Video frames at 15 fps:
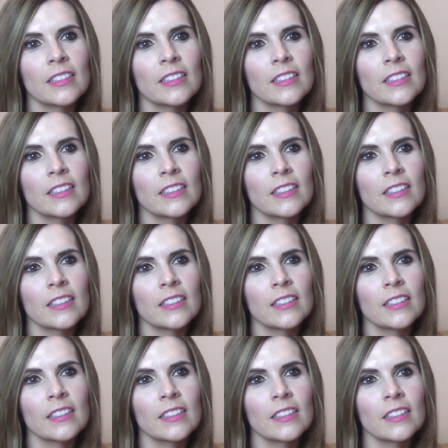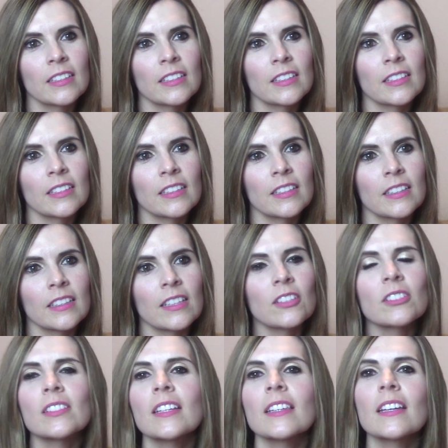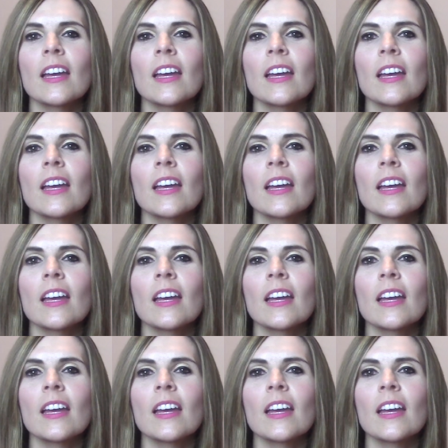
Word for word: No, it's uh, it's okay. He looks like the